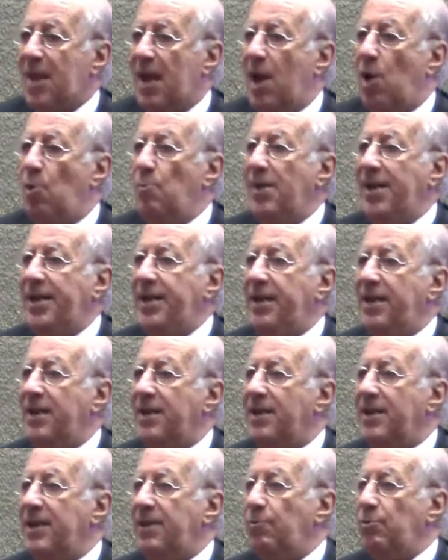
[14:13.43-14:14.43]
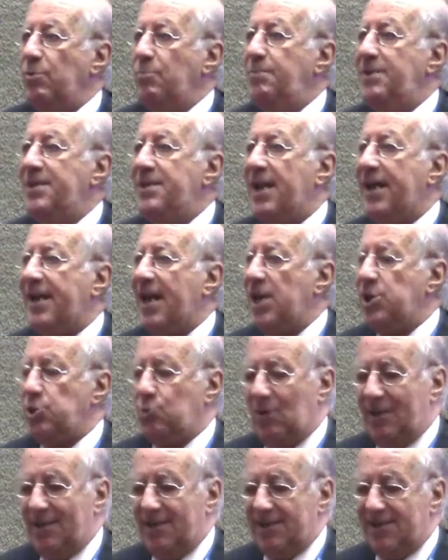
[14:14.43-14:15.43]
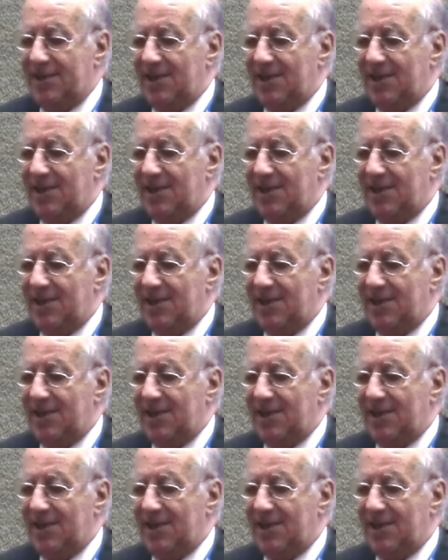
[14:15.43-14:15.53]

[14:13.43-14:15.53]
how many would be the casualties.